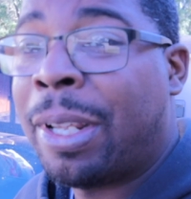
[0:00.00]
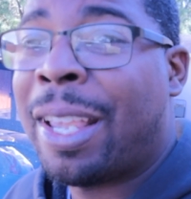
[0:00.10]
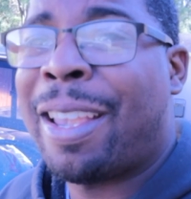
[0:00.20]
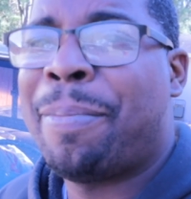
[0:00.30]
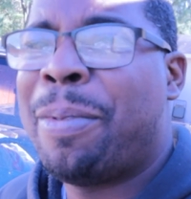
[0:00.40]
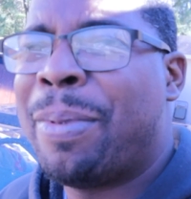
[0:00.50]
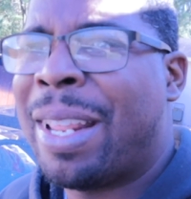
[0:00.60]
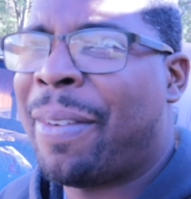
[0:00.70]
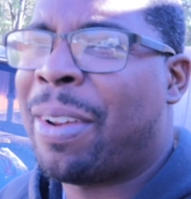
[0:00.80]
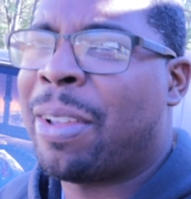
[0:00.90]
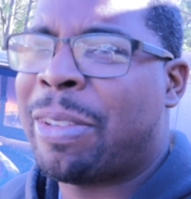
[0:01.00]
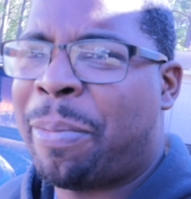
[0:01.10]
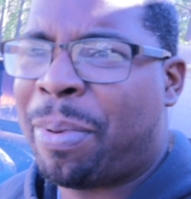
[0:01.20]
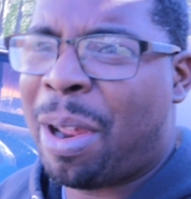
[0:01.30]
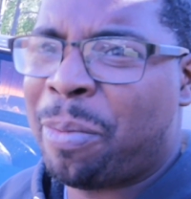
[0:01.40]
have we've been having all type
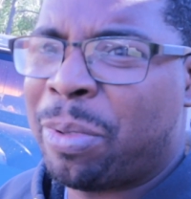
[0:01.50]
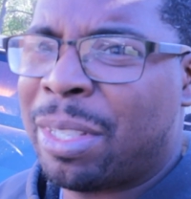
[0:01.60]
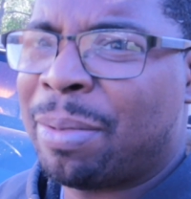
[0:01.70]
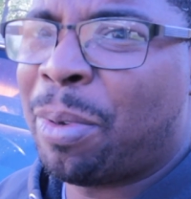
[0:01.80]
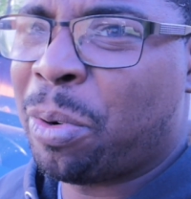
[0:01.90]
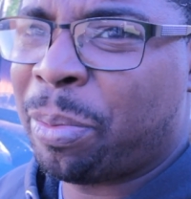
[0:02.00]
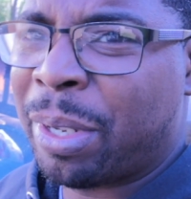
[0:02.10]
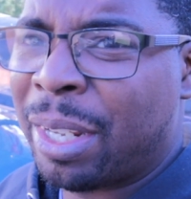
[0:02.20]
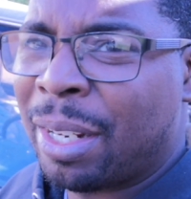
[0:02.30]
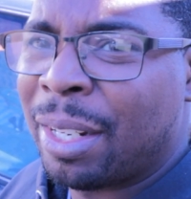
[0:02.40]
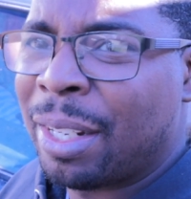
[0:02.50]
of problems with this motor, man.